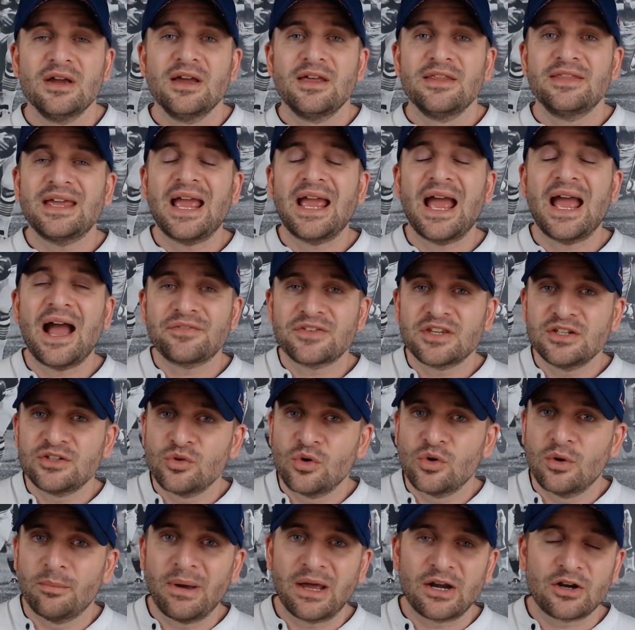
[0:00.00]
they have to
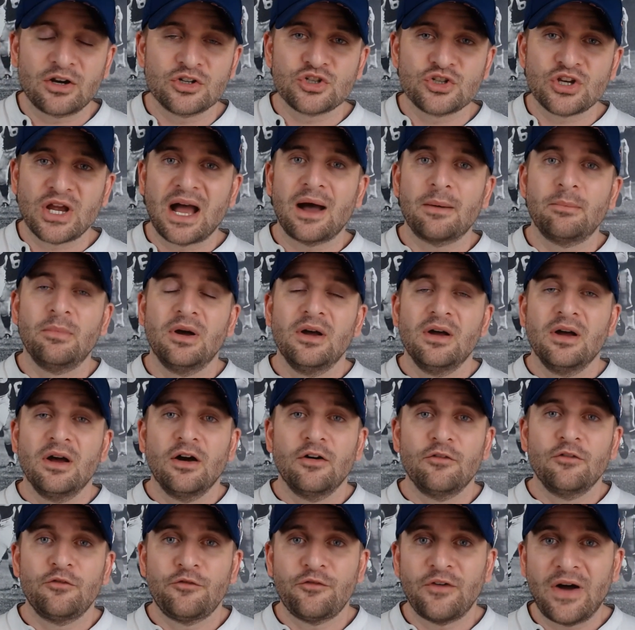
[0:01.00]
do a better job
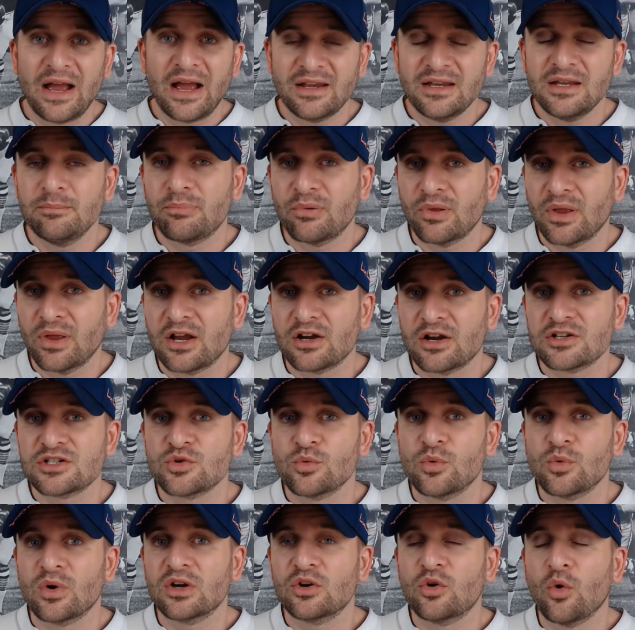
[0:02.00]
of finding players
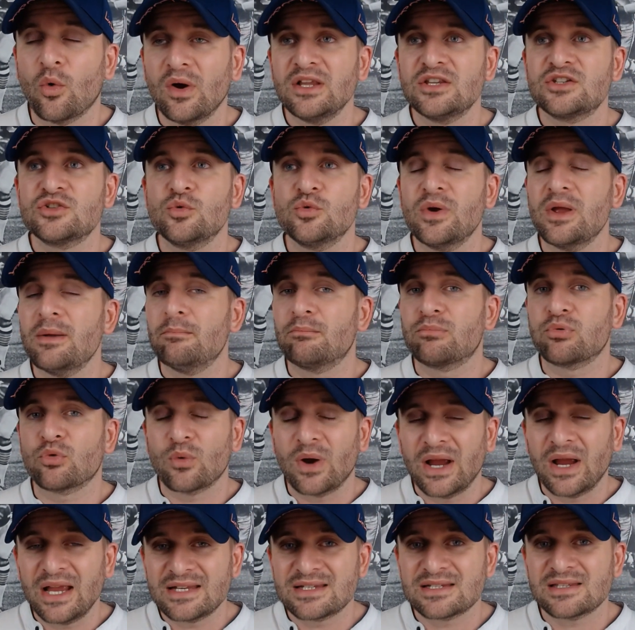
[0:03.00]
who are going to
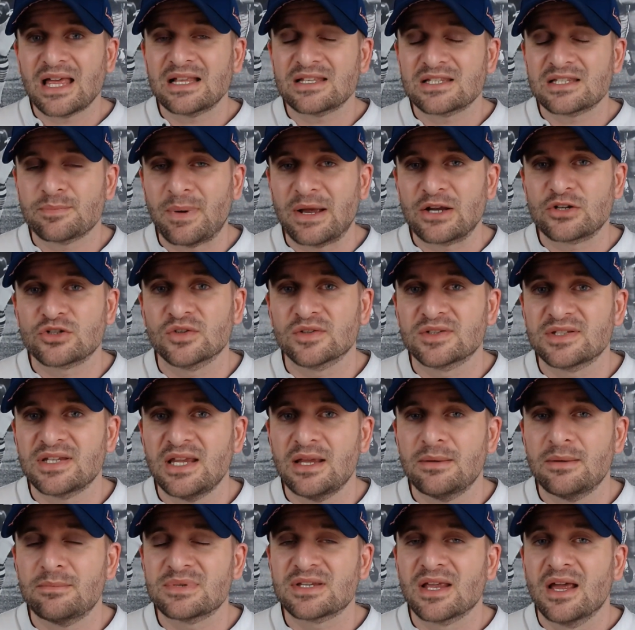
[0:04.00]
embrace that special
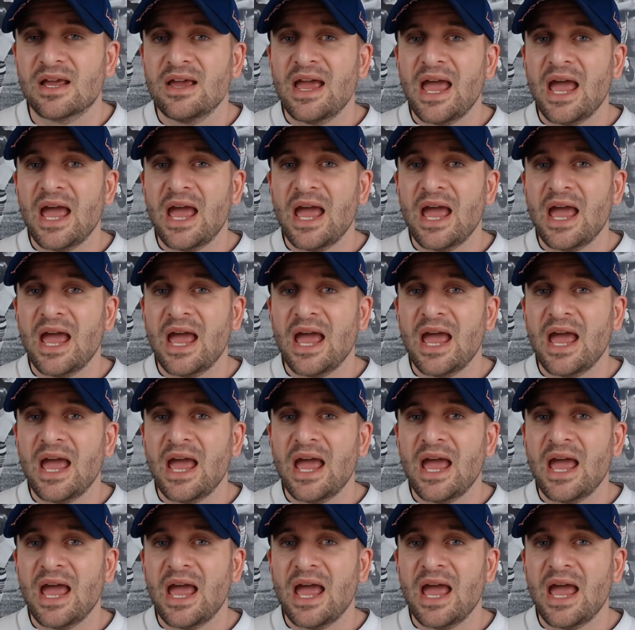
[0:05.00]
teams